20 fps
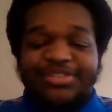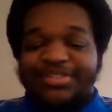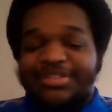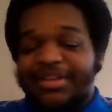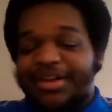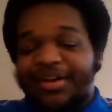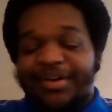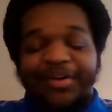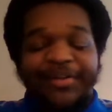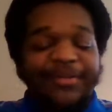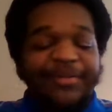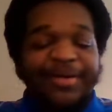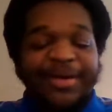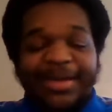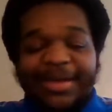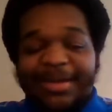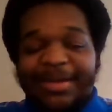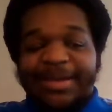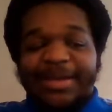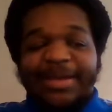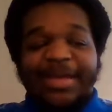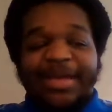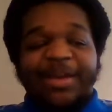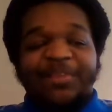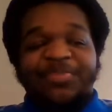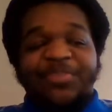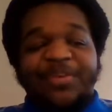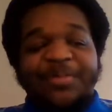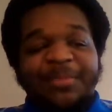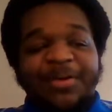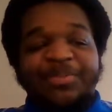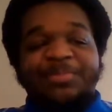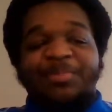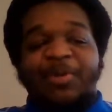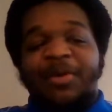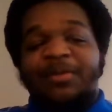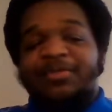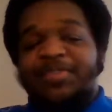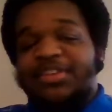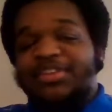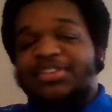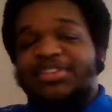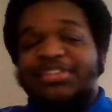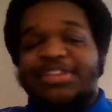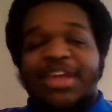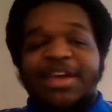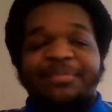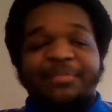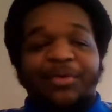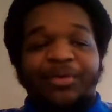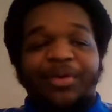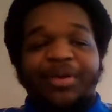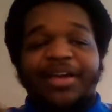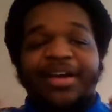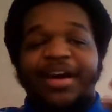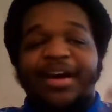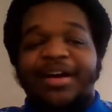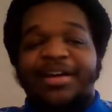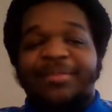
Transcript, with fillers: So yeah, for the most part, these shine more